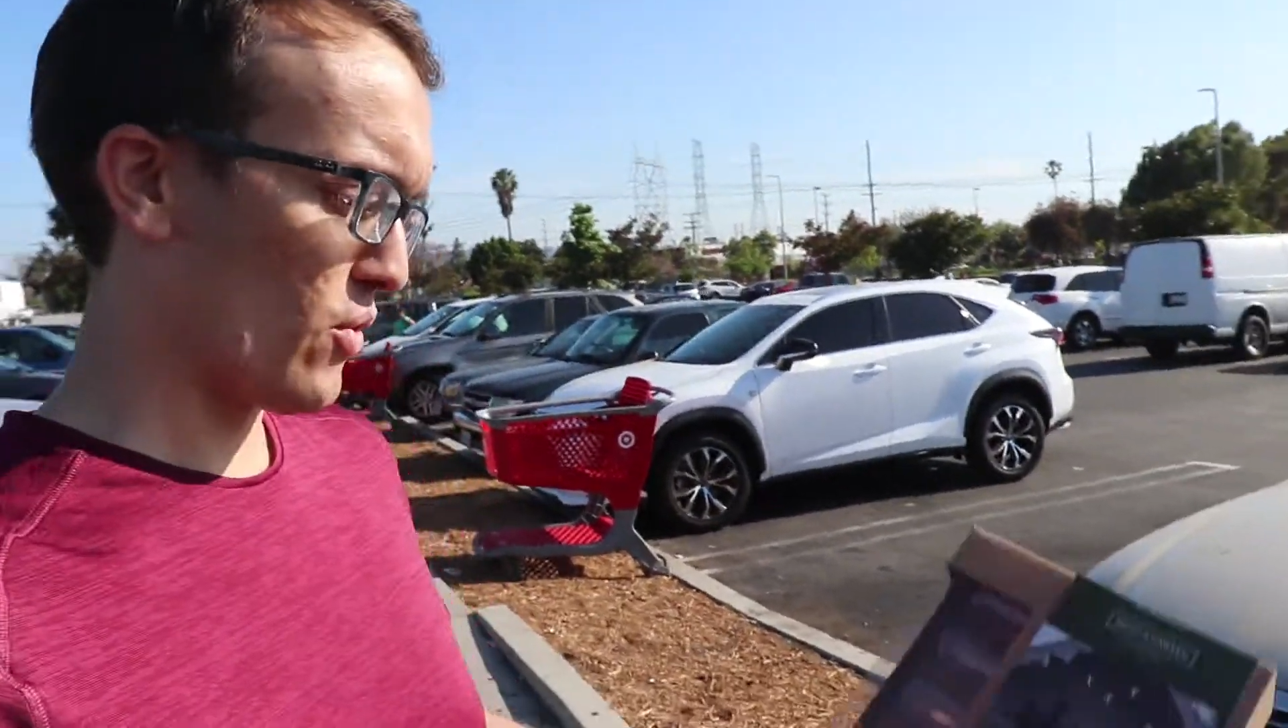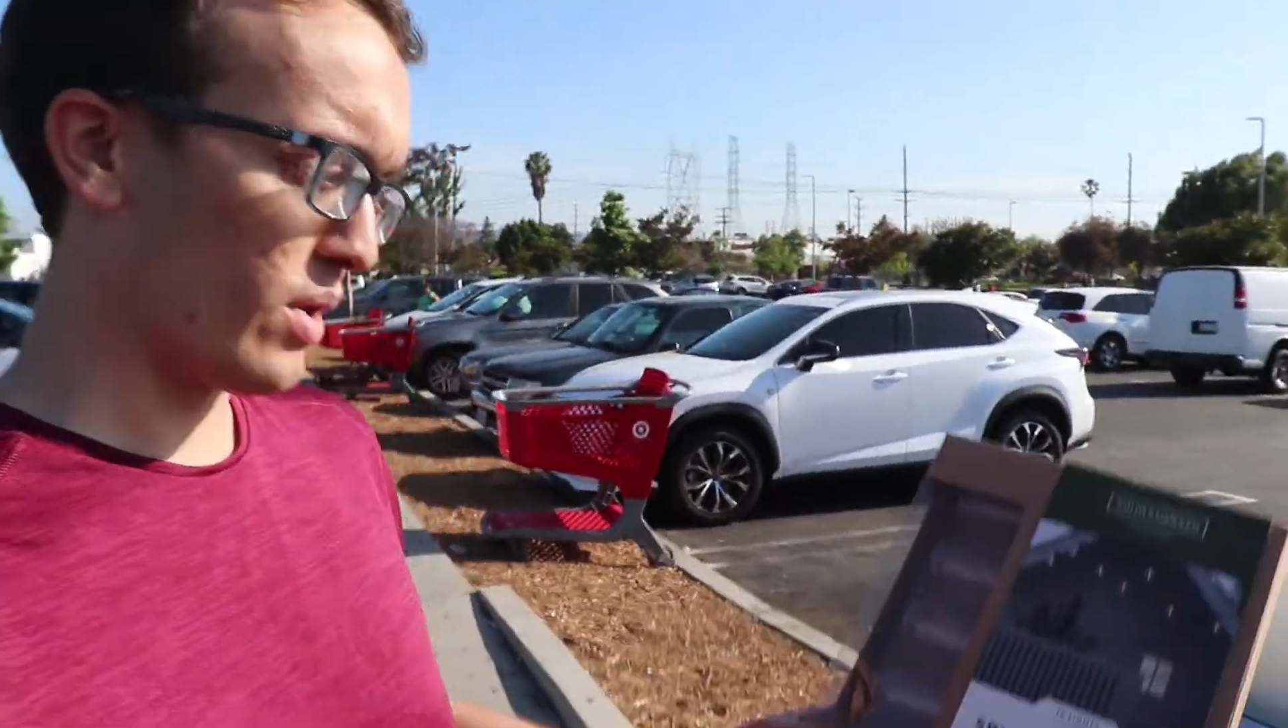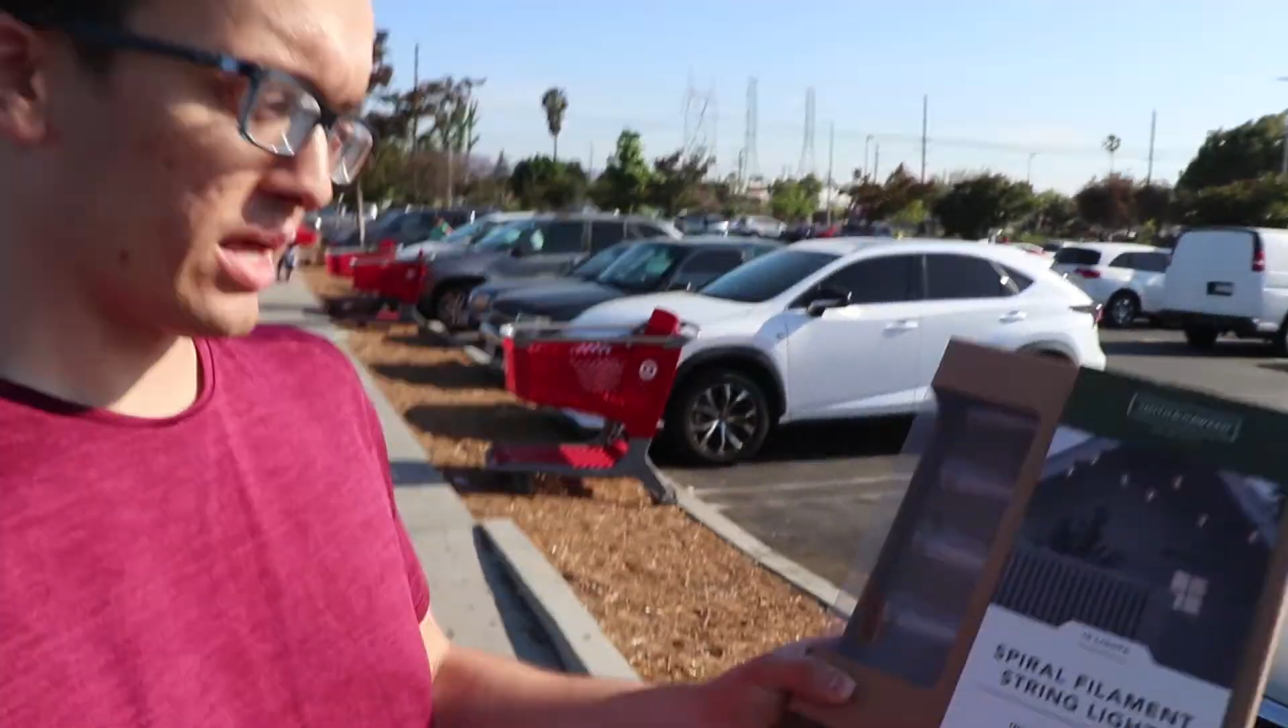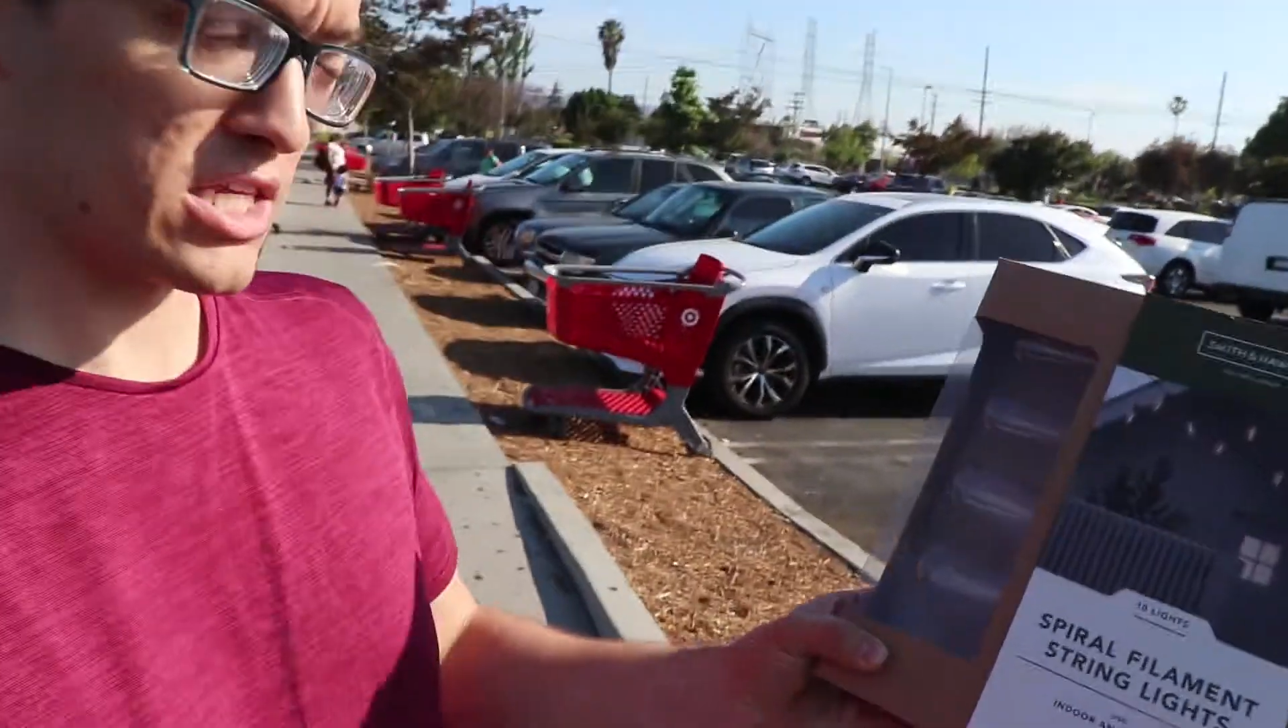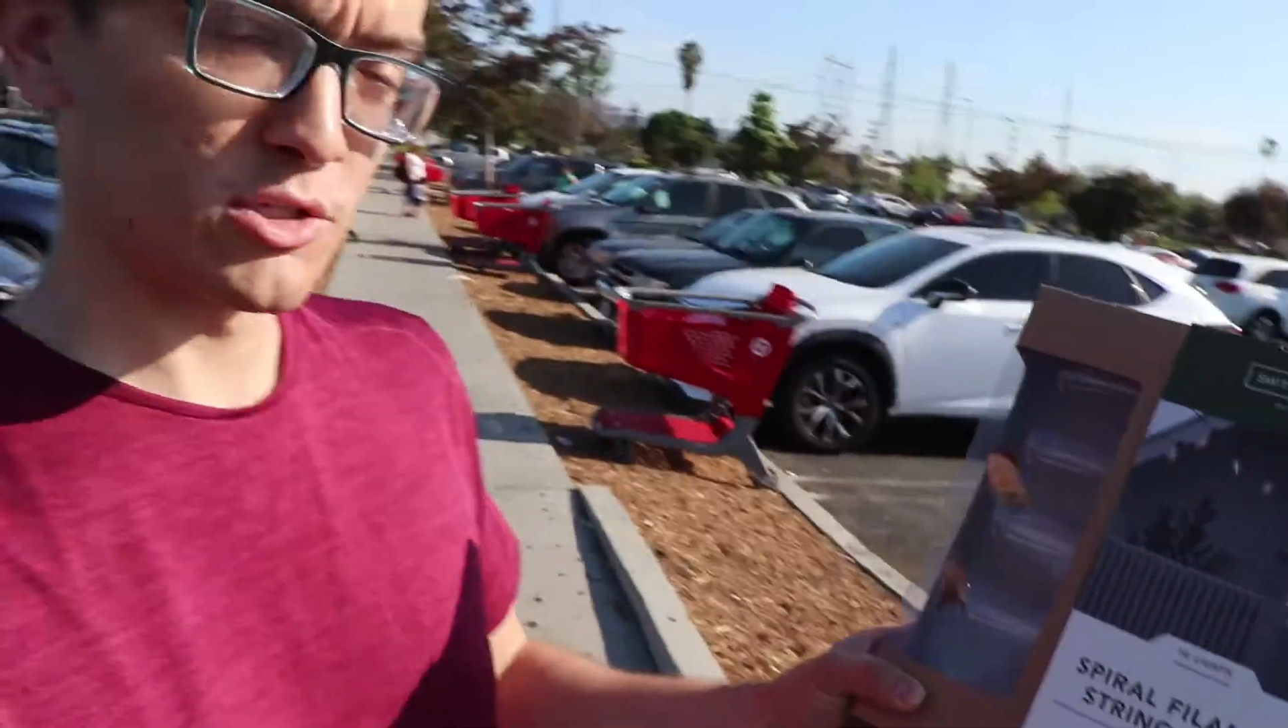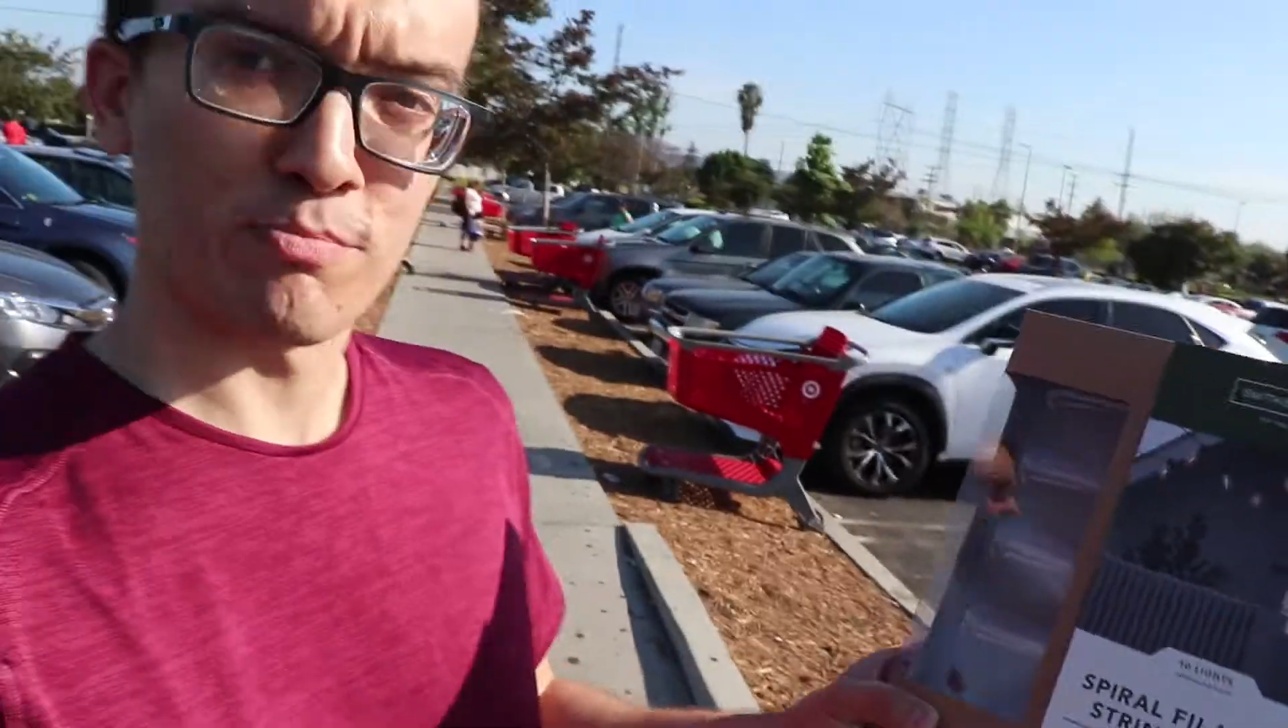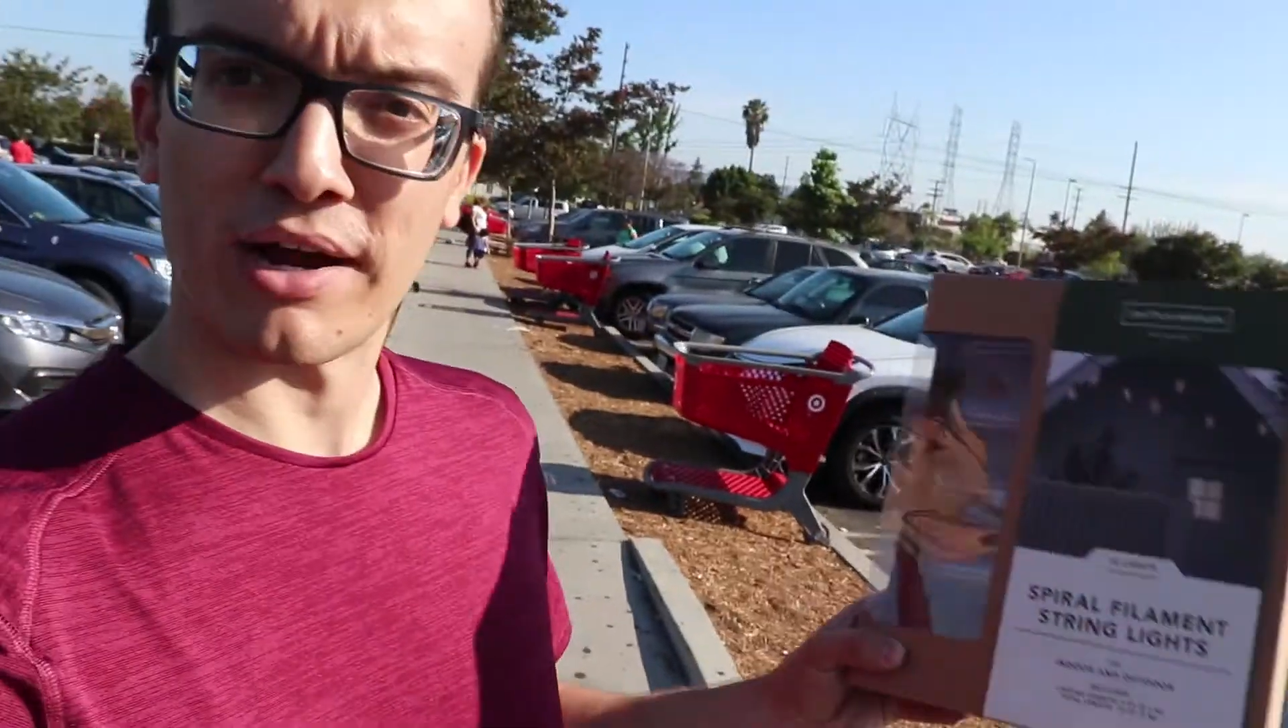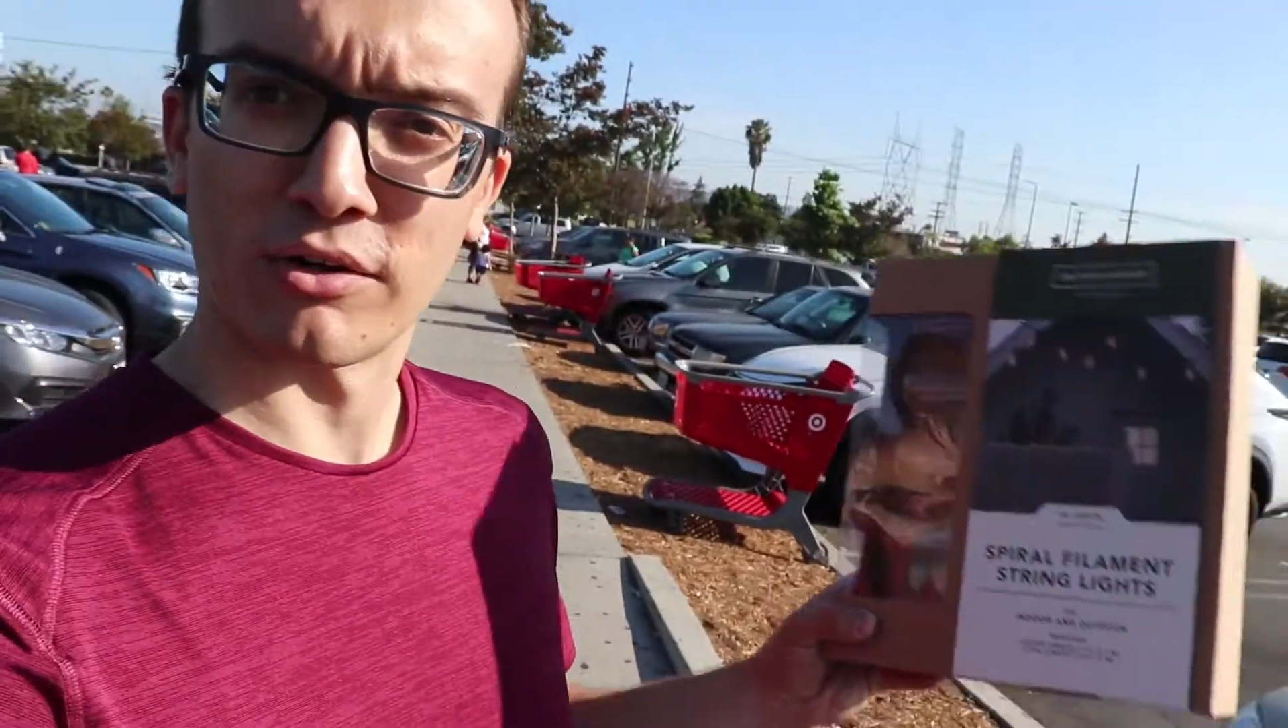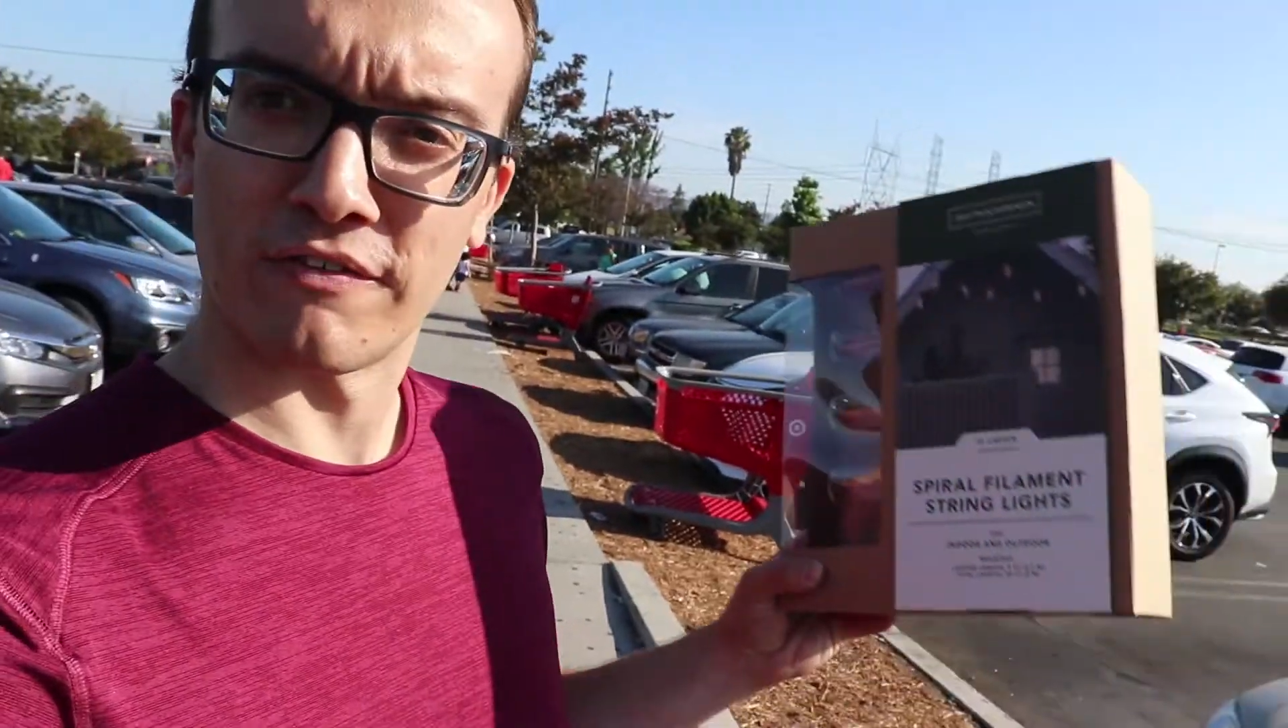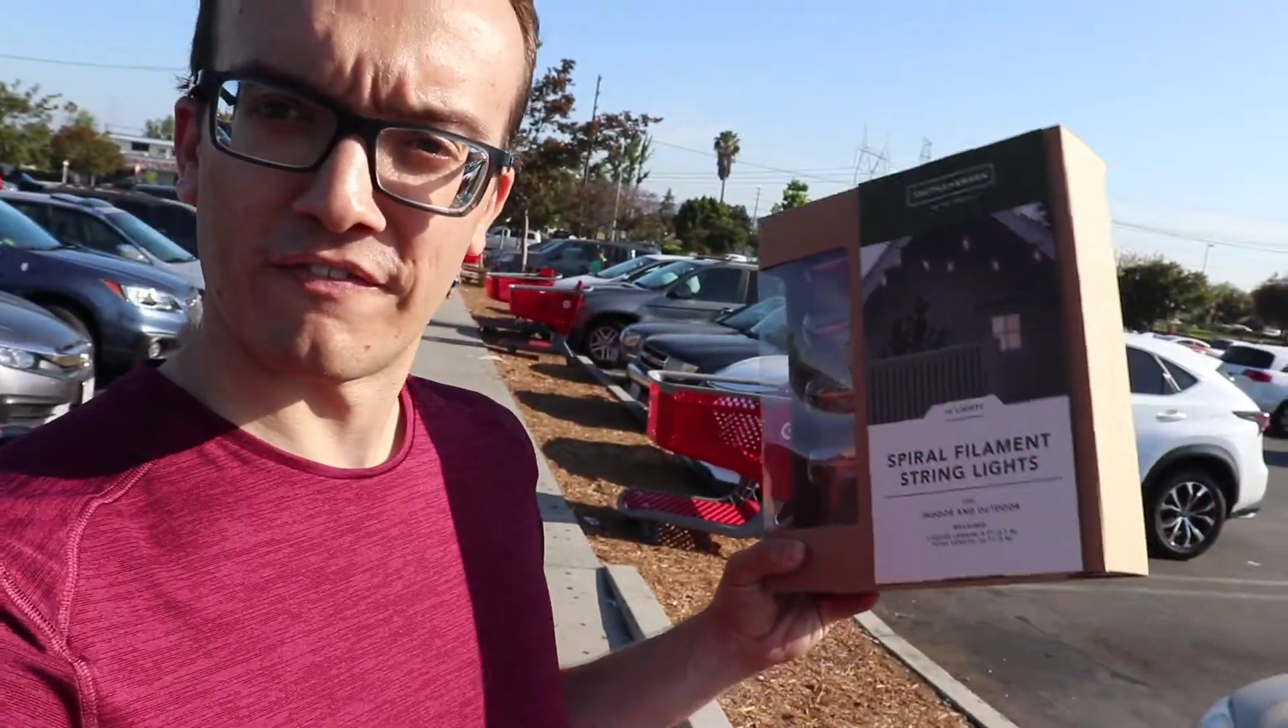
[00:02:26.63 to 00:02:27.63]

with spiral